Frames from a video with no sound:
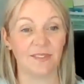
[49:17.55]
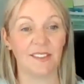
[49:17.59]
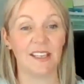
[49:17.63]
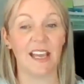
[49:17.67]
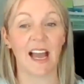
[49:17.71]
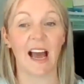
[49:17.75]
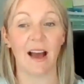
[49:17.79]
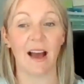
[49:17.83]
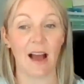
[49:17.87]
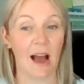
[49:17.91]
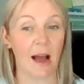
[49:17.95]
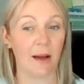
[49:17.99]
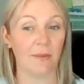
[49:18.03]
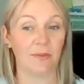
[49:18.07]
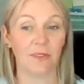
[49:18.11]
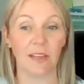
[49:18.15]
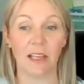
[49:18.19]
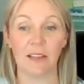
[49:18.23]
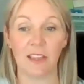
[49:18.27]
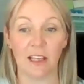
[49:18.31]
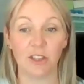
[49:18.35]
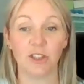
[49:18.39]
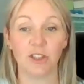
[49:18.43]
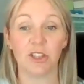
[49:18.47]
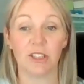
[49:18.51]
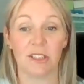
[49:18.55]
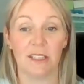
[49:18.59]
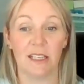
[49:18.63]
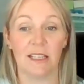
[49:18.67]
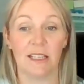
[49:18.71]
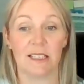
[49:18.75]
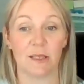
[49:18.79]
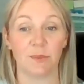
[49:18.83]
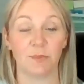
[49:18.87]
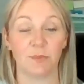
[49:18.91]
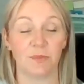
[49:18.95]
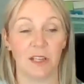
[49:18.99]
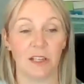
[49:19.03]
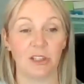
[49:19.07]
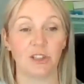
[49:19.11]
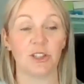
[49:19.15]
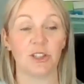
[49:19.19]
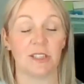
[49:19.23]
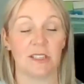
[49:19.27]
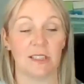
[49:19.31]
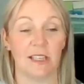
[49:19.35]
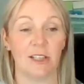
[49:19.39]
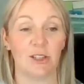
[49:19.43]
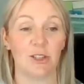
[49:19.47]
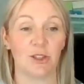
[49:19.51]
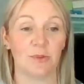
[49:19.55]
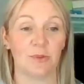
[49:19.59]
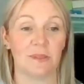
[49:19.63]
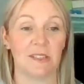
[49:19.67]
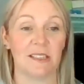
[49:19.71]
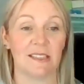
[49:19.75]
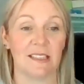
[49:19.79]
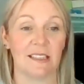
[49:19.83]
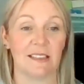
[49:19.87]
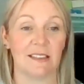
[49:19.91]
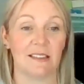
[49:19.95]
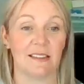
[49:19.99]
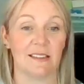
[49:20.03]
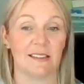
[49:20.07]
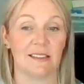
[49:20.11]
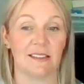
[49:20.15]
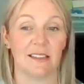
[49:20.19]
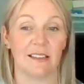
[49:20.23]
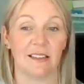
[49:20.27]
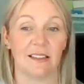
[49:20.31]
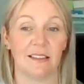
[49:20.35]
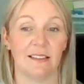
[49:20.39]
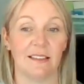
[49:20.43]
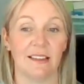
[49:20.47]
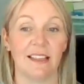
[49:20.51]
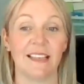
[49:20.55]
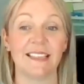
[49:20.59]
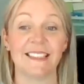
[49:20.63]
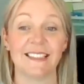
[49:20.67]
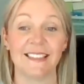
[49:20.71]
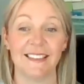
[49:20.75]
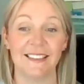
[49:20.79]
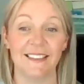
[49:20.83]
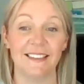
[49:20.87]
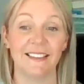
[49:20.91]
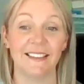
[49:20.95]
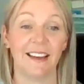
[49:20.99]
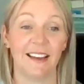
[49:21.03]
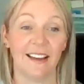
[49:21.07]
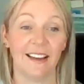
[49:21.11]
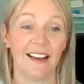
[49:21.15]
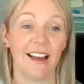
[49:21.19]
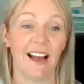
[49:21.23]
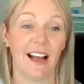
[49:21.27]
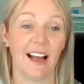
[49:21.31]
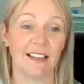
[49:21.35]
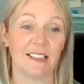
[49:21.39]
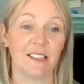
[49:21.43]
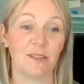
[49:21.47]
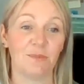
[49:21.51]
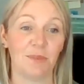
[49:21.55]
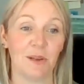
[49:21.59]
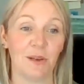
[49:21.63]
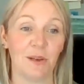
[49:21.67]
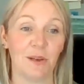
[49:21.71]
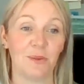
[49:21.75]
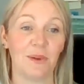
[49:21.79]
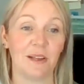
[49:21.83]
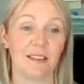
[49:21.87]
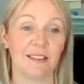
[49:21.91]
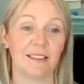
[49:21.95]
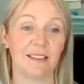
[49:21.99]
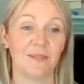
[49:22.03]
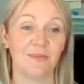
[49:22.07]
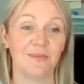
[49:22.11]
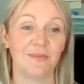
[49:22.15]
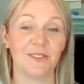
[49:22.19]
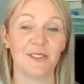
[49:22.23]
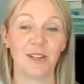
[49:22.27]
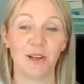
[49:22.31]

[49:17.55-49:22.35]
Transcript: Yeah, they just need somebody to listen and to be with them.